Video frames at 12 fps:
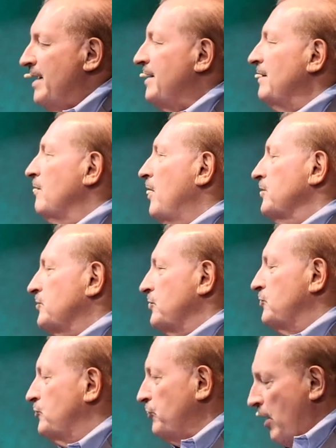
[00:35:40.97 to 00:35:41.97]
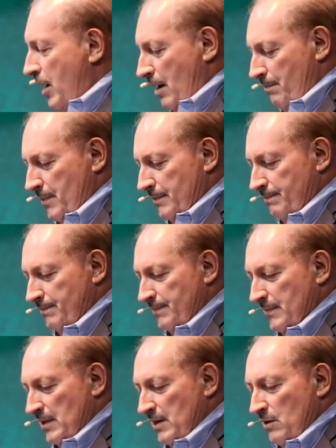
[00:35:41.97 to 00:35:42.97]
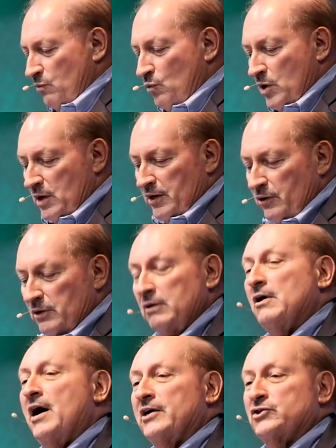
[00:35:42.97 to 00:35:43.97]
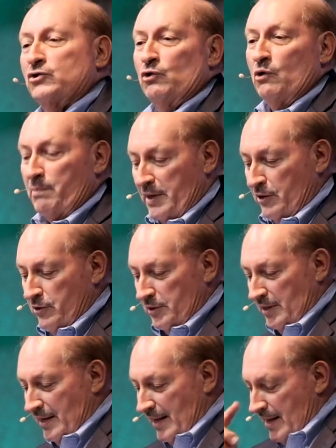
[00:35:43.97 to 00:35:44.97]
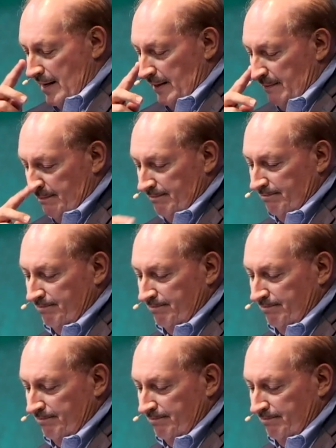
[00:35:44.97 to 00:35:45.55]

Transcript: Then he lost his job. He wanted to go to law school, but he couldn't get in.